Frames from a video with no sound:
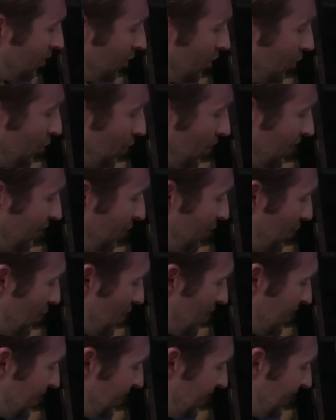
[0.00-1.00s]
Or what if we
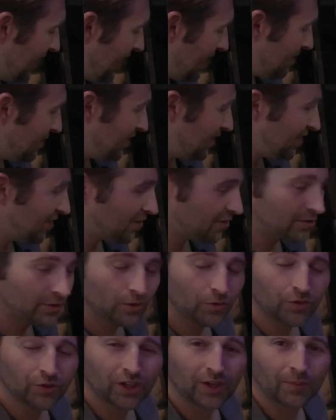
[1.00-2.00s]
want to empty our
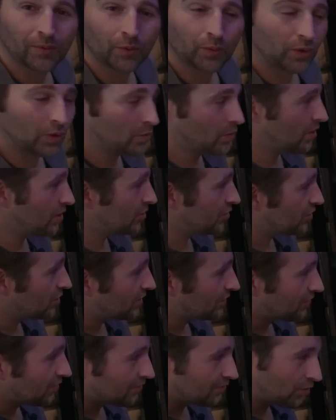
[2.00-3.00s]
turf scraper? We don't want to turn
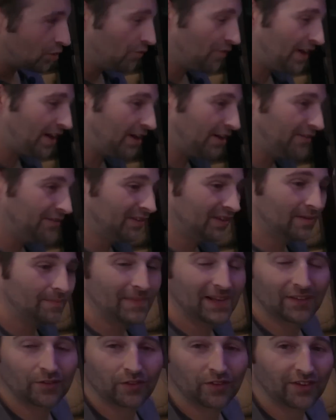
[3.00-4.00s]
off the flow valves to
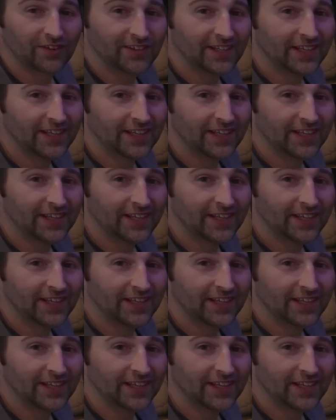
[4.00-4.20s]
mess with our